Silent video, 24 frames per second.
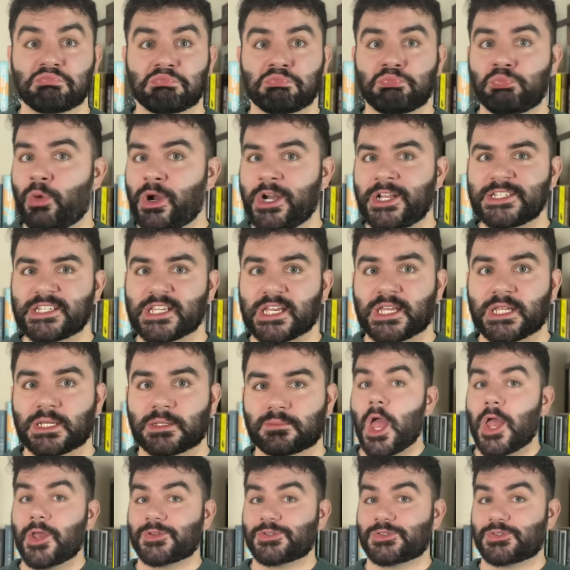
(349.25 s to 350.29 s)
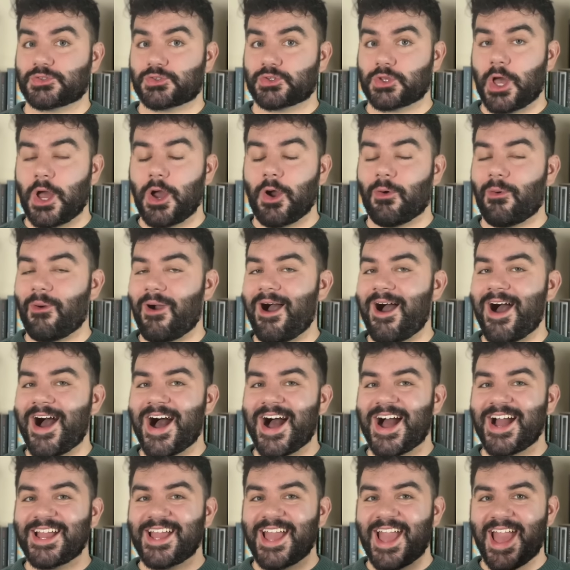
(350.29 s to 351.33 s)
what is it? So
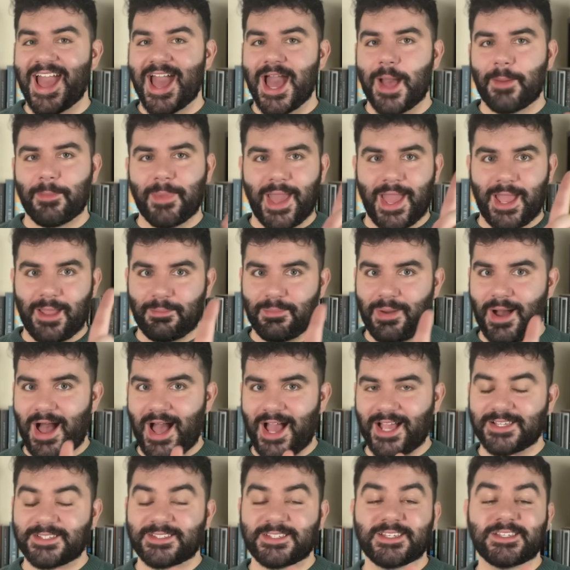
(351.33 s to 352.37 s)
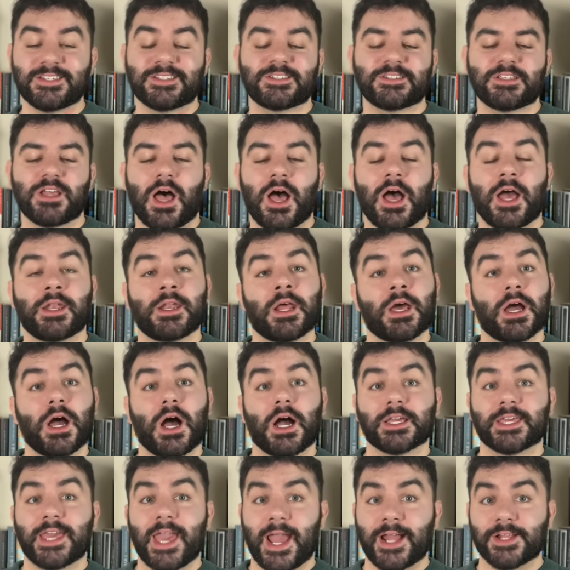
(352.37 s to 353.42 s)
I am a Pisces sun,
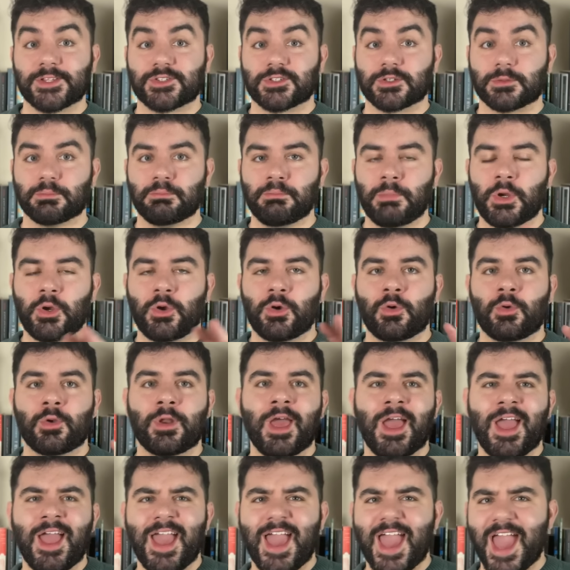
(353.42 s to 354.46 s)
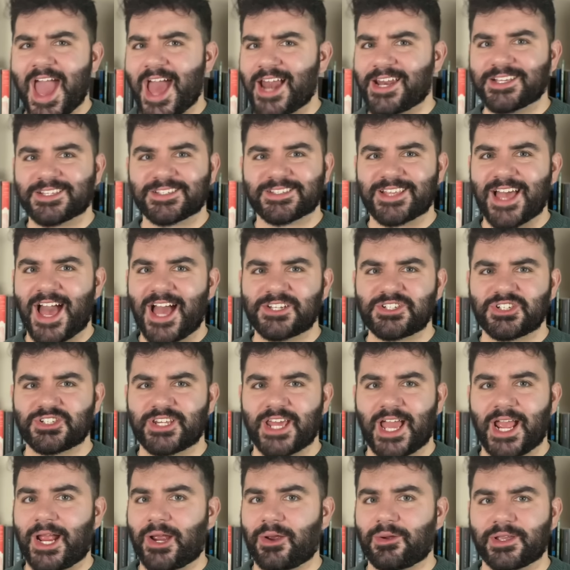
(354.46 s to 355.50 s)
a Cancer moon, and a
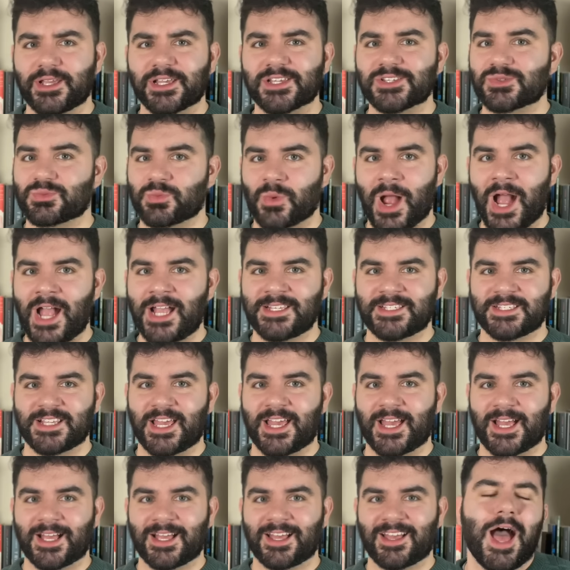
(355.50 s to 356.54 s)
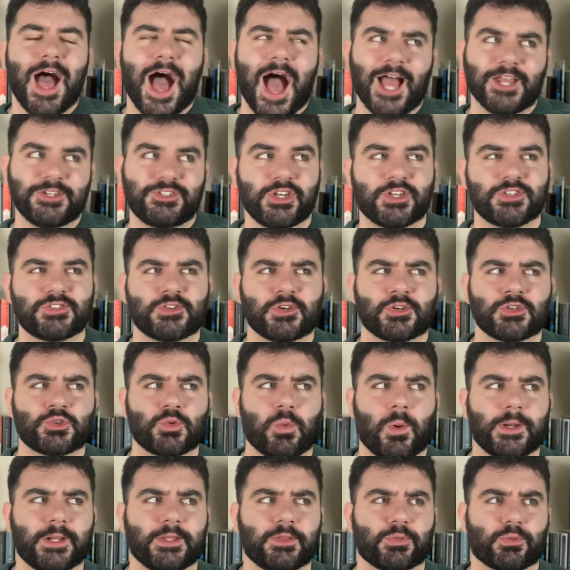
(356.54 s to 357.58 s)
Sagittarius rising. I just turned
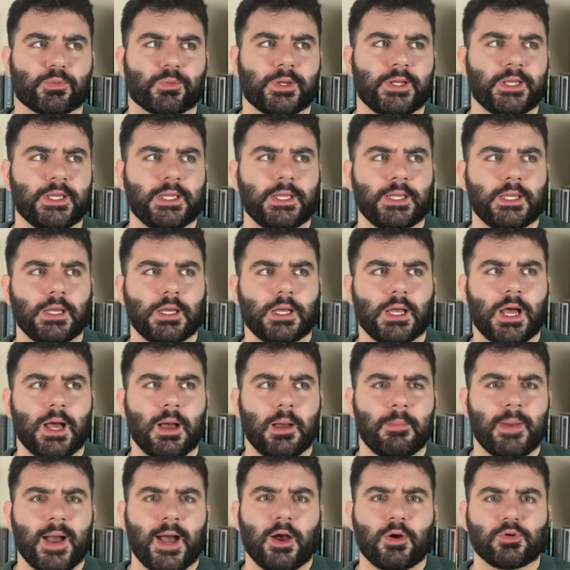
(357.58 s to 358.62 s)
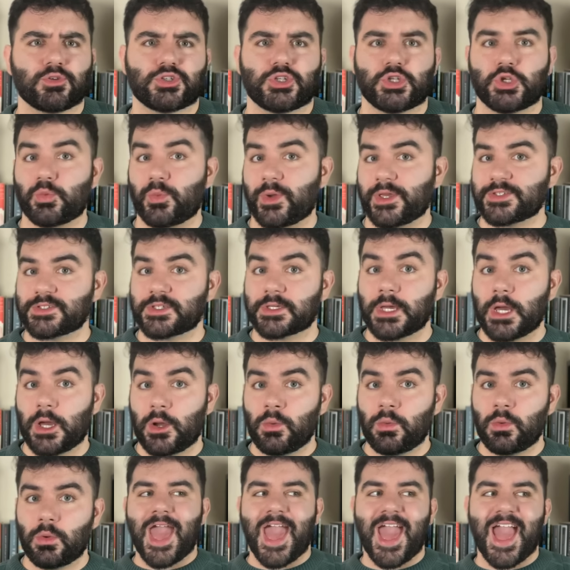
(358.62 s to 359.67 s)
23 about 2 weeks
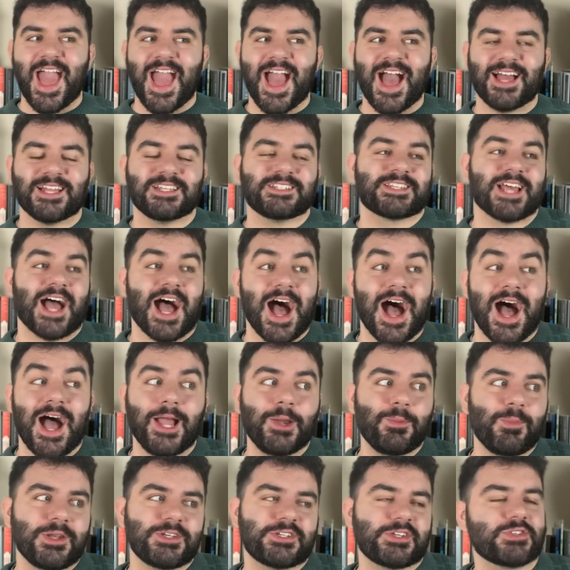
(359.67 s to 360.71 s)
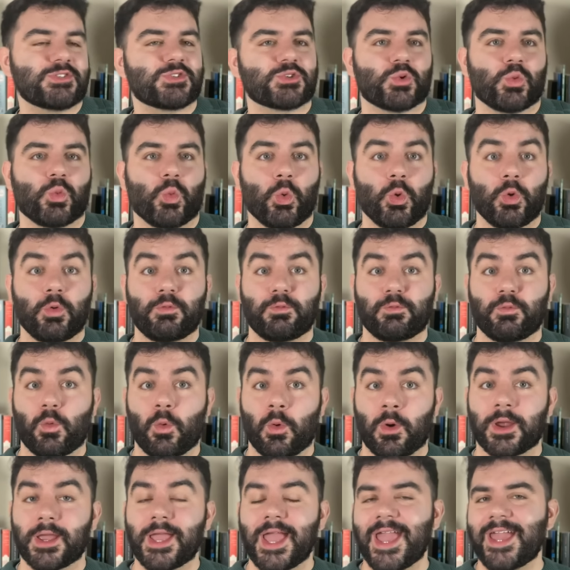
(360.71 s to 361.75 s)
ago, and I went to school
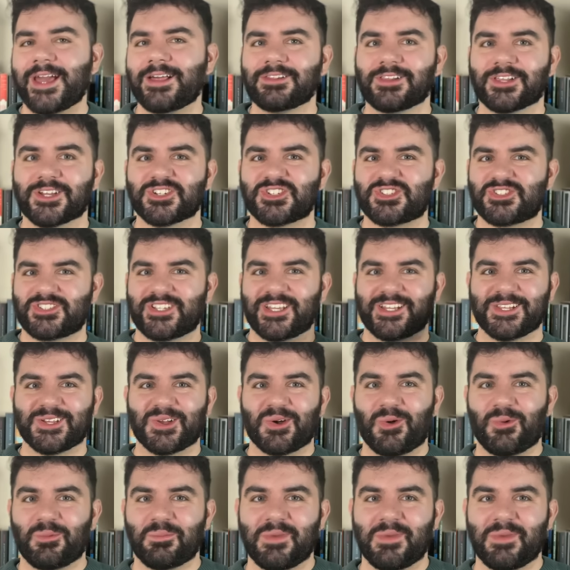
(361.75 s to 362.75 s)
for English, silly old